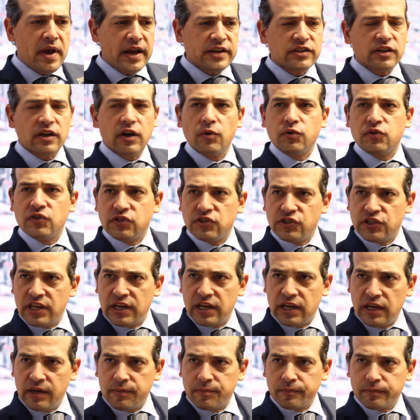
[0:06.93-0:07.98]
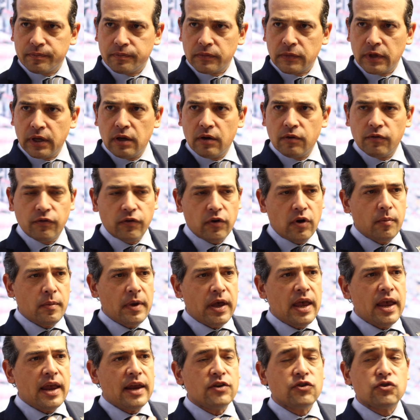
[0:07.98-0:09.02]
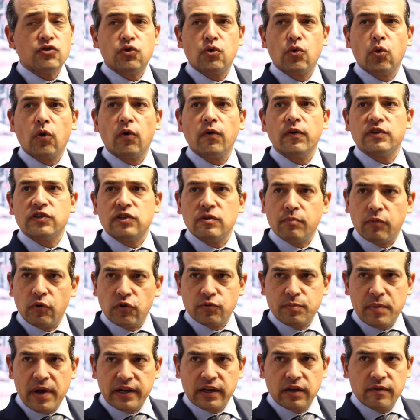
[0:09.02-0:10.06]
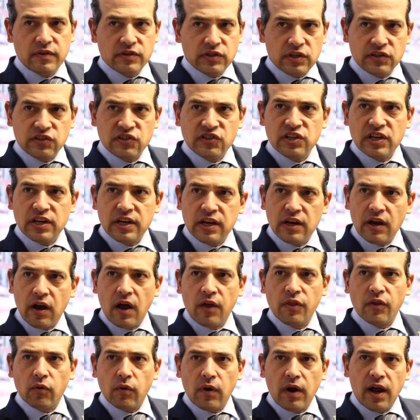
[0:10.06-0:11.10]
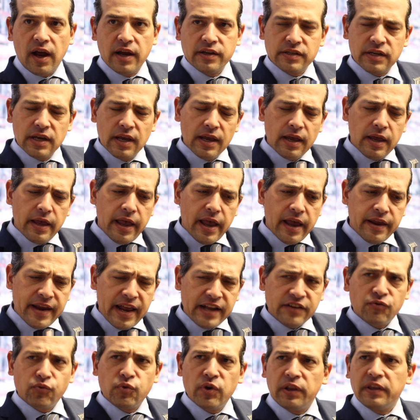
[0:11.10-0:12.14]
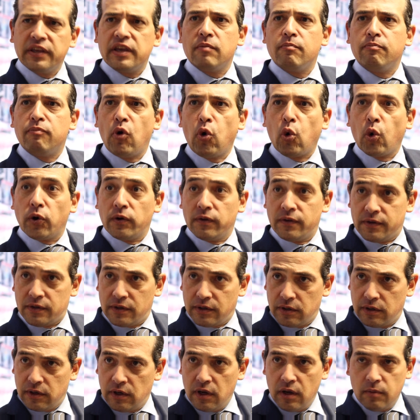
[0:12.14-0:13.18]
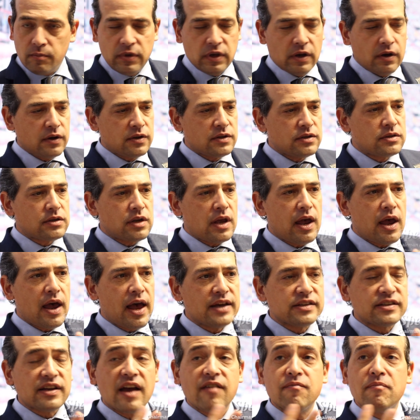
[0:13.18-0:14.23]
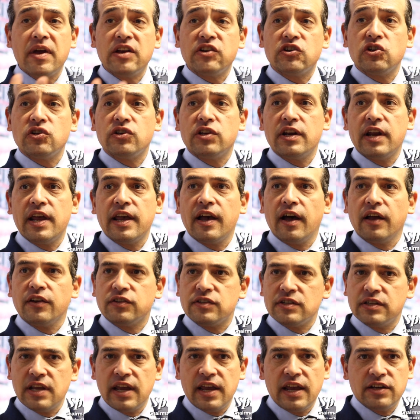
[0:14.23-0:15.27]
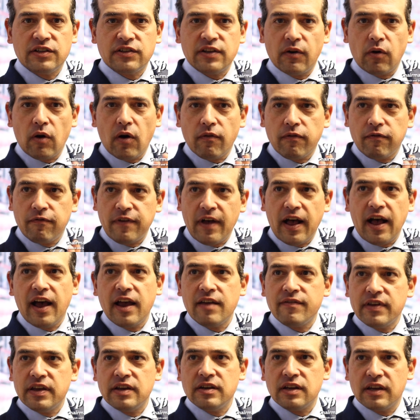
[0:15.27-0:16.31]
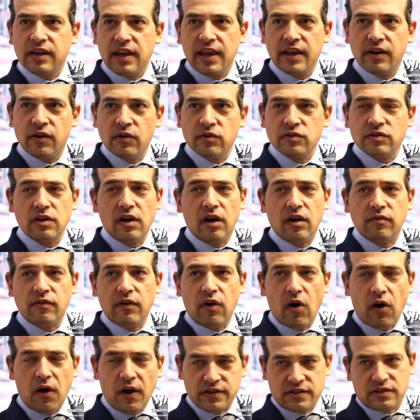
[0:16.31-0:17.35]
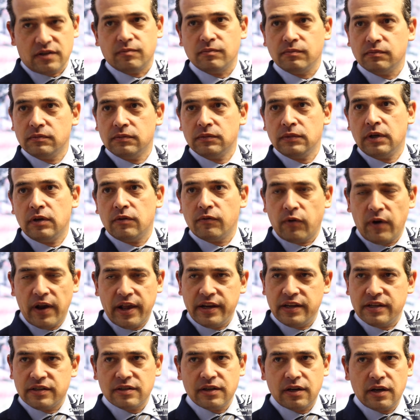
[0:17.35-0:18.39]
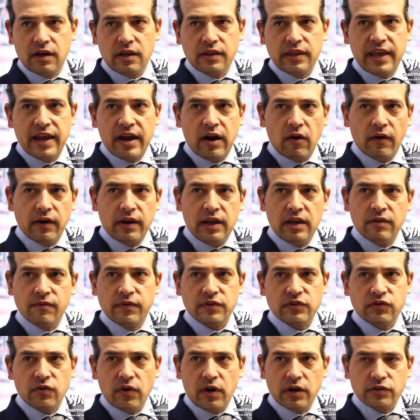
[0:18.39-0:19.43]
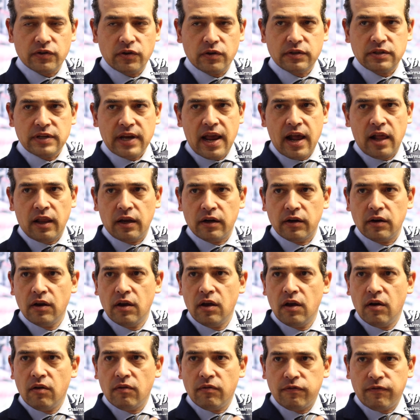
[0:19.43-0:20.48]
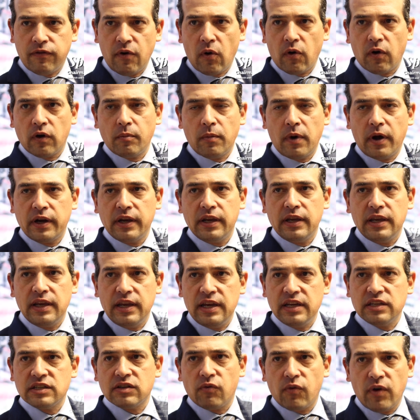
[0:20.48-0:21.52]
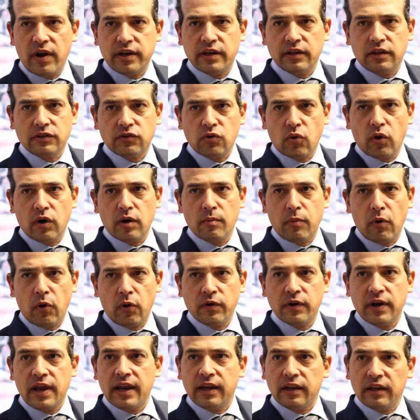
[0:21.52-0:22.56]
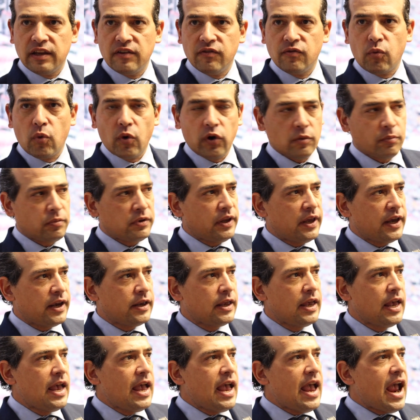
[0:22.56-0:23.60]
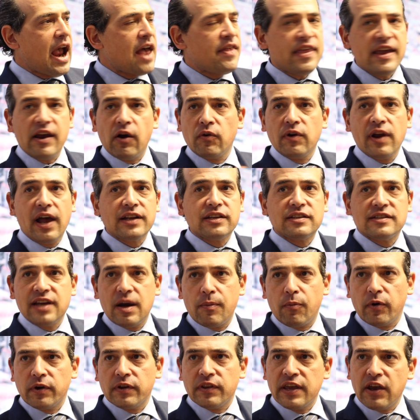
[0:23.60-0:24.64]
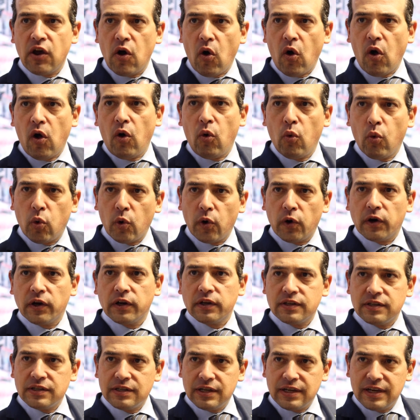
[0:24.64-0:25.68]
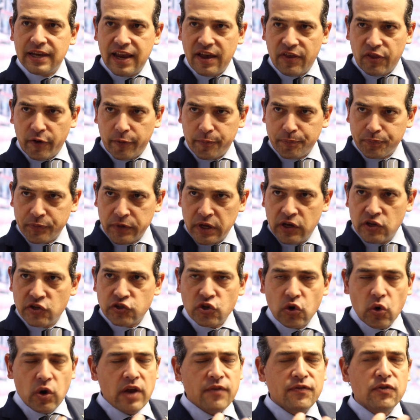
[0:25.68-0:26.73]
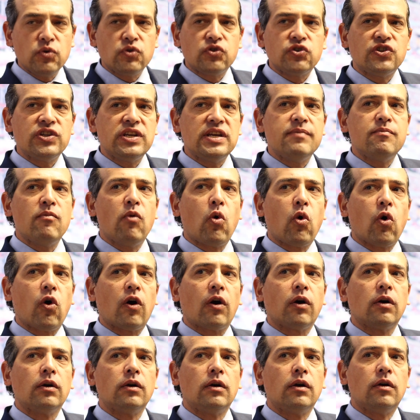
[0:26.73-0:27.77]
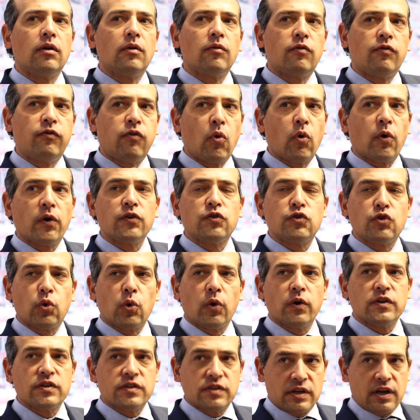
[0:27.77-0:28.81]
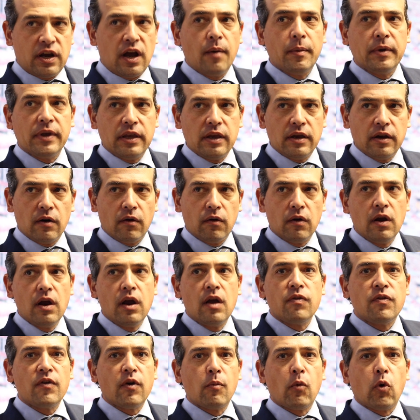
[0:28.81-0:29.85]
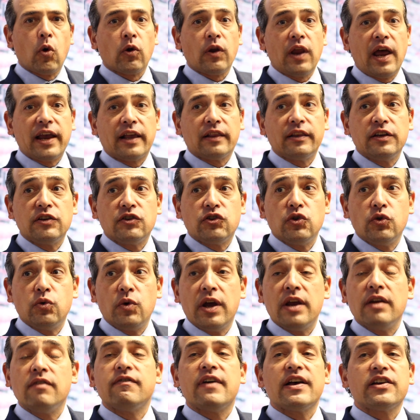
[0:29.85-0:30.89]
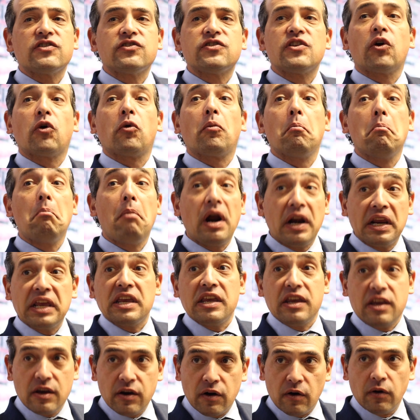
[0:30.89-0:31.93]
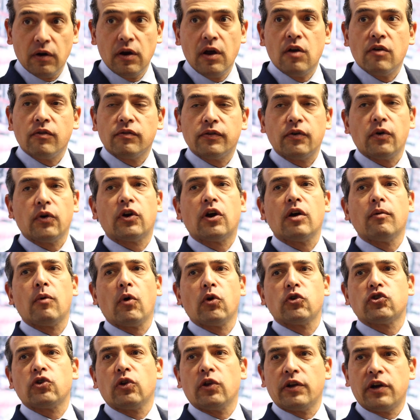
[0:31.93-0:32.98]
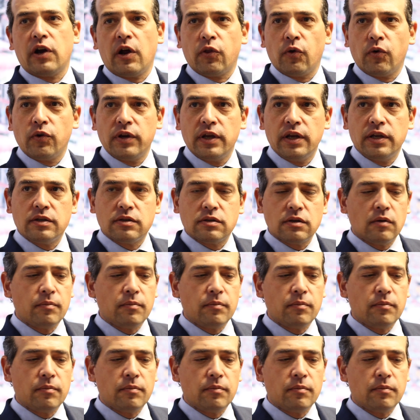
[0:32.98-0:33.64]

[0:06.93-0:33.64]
Mexico City, from a tourism perspective, is a city on the rise, and that's really important because, as I've mentioned today on stage, there are 5 indicators of awesome for any city, and they are infrastructure, talent, foreign money, ease of regulatory burden, and live, work, play. And they are not separate. They all work together. So if you see more foreign tourists coming here, they're more likely to invest their money here for commercial and other needs.